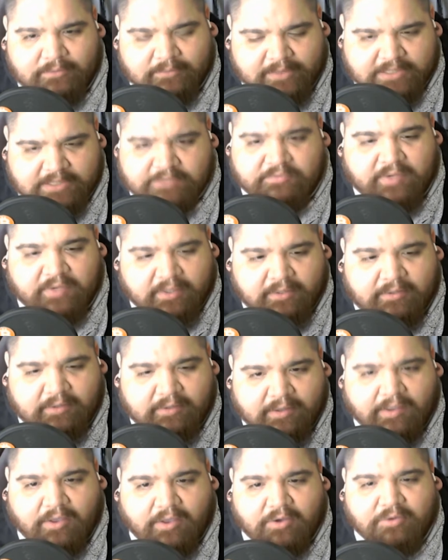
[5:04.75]
Let's fucking
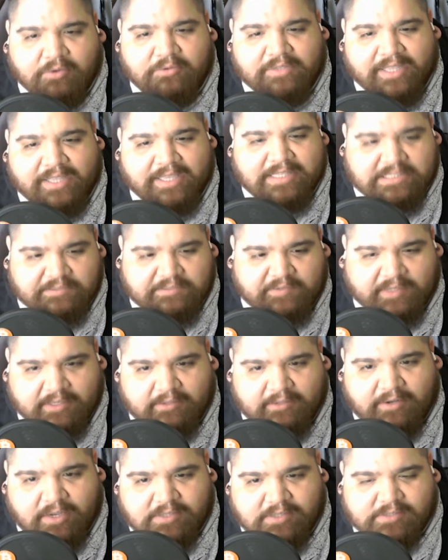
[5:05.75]
go. Like, it's
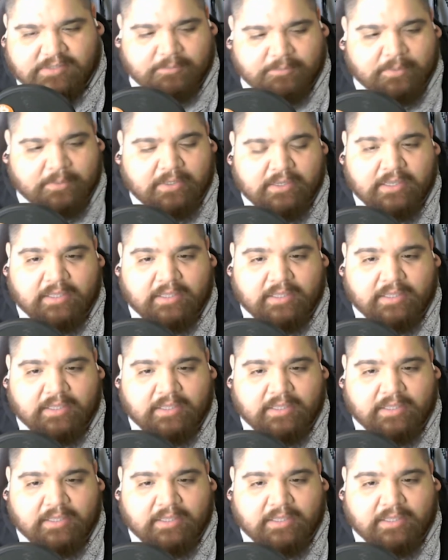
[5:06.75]
fucking awesome.